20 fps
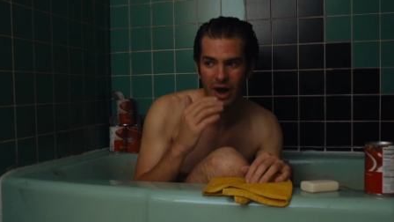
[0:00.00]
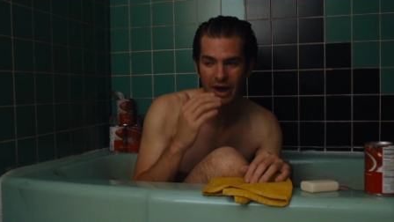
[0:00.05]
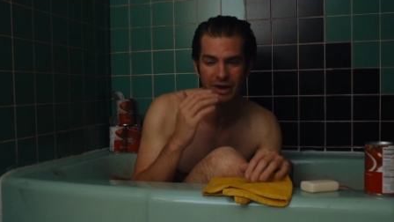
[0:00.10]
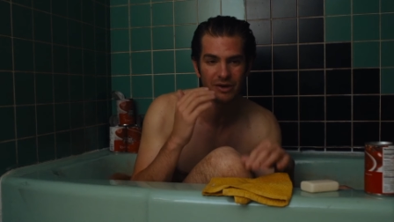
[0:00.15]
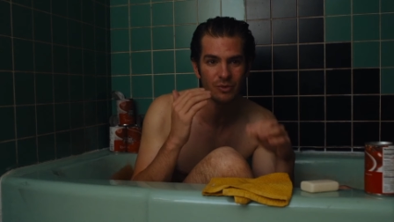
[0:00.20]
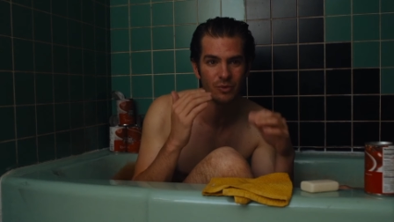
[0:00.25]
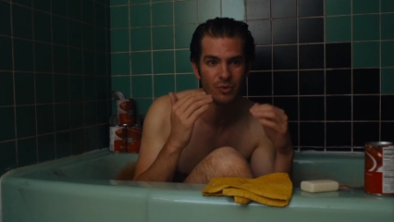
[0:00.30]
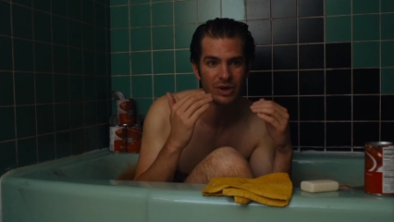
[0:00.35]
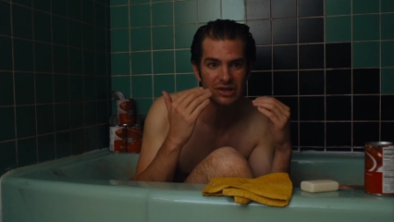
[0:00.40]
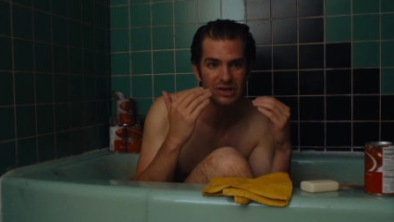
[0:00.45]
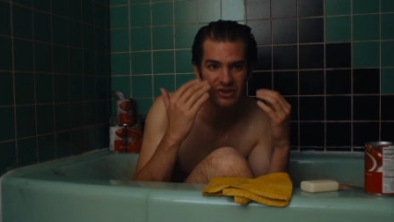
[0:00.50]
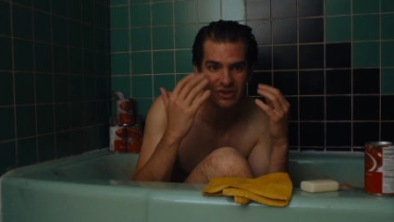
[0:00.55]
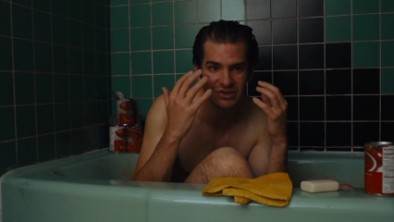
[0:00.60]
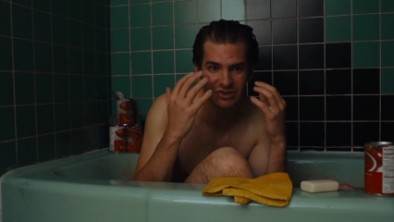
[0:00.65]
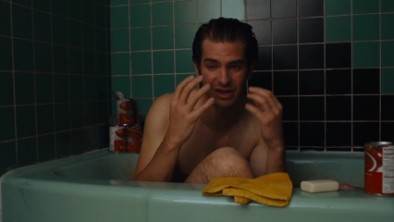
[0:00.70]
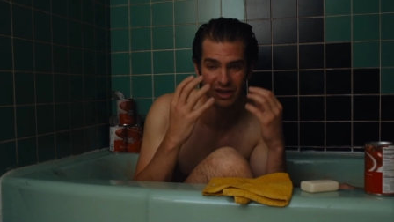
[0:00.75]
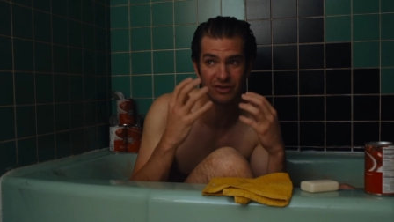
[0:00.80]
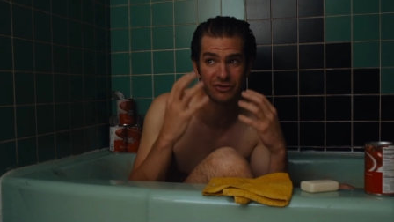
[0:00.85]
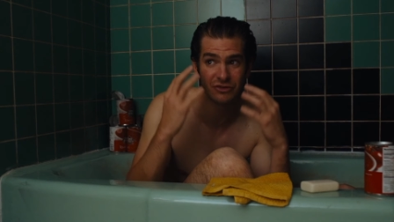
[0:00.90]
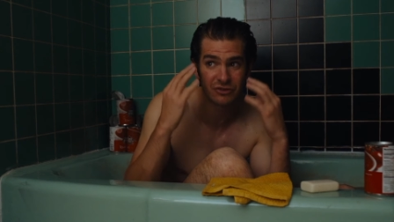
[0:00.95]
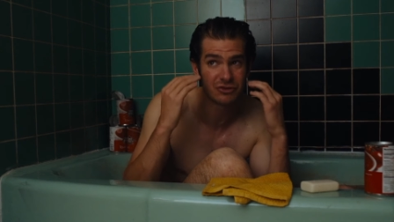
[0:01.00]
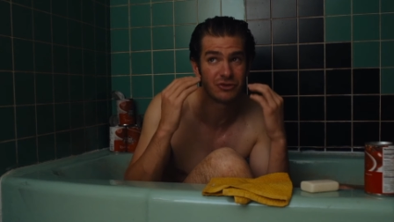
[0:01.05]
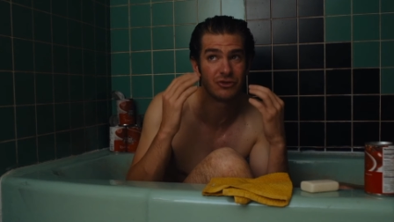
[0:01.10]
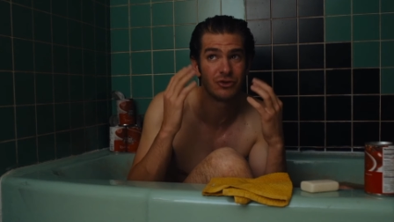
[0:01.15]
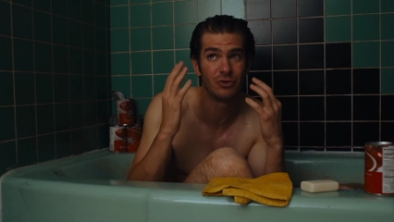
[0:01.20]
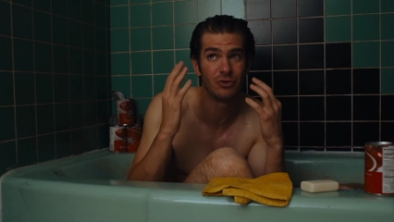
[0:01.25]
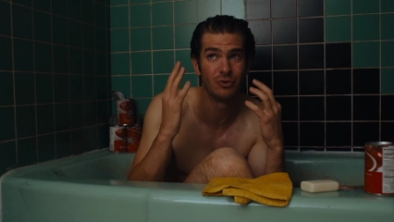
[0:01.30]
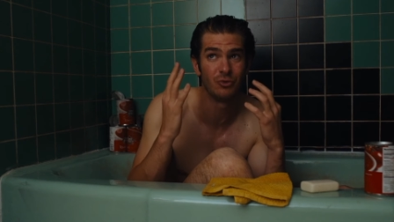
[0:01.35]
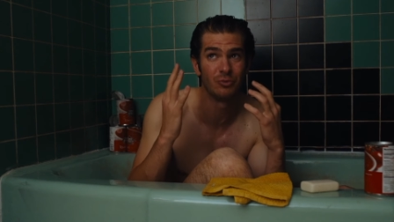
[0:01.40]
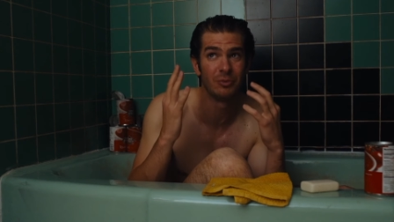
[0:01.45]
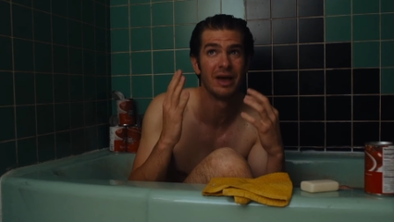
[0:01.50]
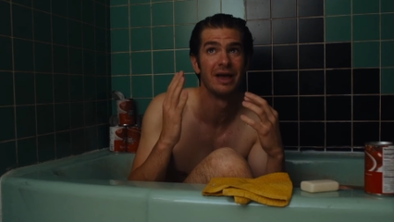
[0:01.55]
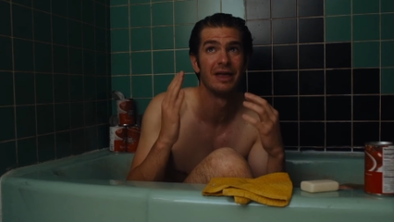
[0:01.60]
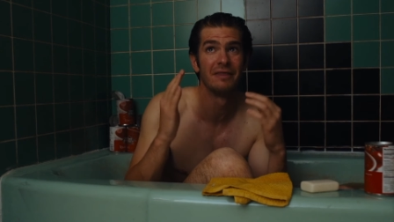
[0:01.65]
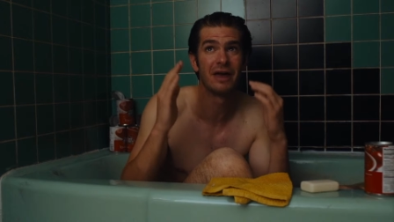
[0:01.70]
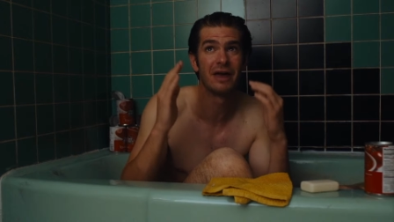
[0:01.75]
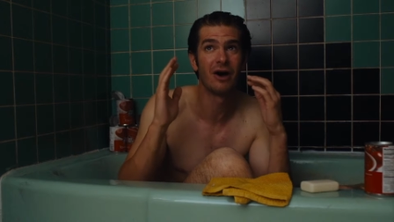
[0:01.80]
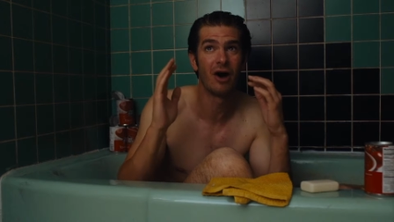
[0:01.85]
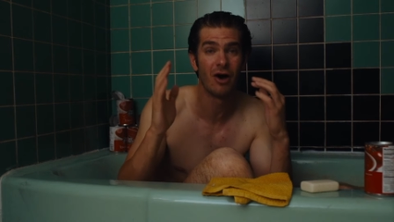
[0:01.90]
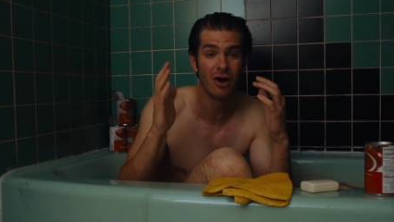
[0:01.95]
people may have to when people
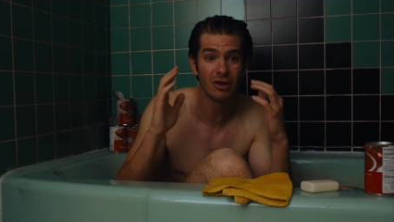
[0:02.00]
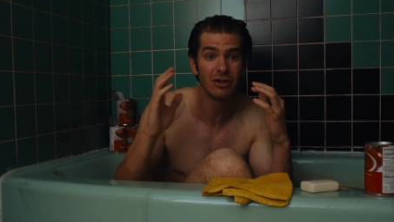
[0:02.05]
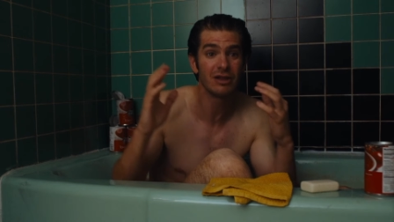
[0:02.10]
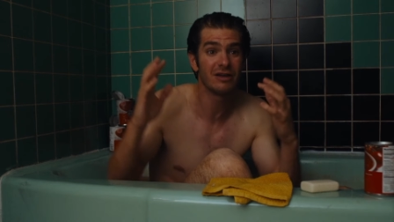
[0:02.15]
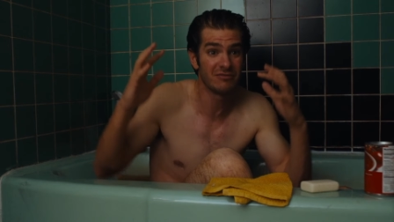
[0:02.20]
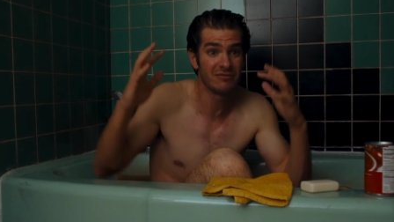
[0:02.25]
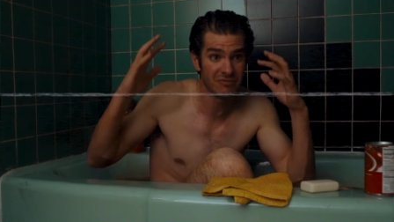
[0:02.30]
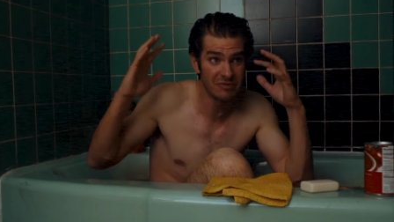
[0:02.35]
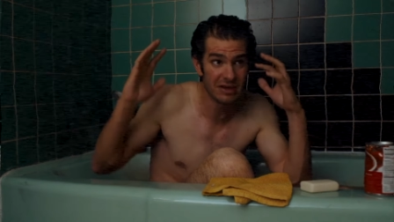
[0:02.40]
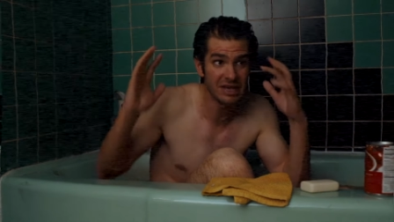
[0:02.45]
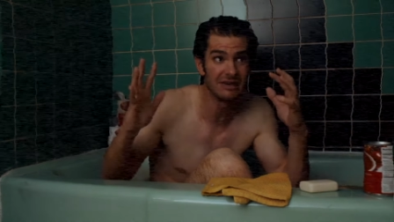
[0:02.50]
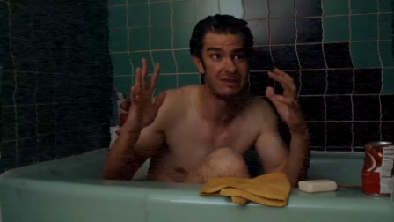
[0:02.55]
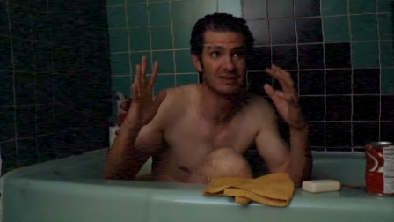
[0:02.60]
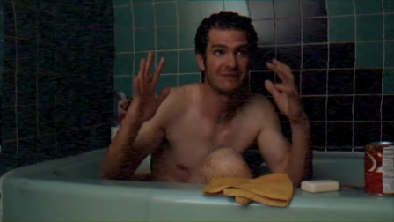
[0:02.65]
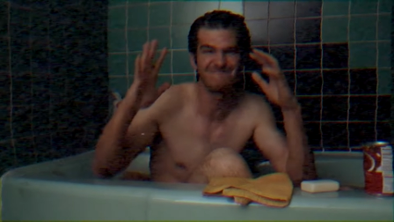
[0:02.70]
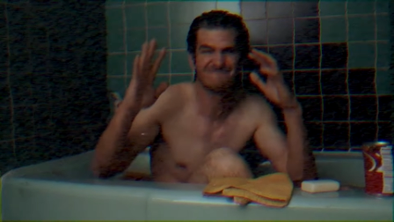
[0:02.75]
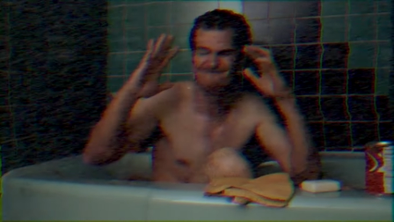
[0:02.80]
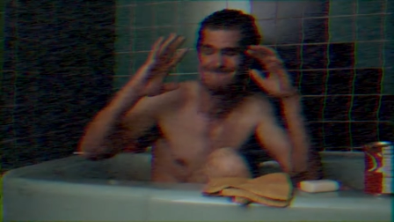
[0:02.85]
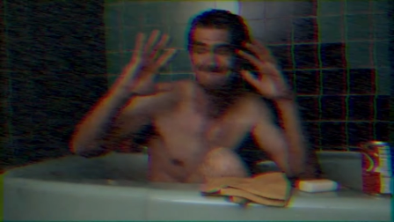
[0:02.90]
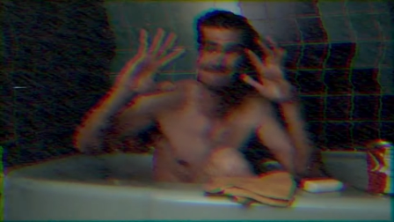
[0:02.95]
start getting all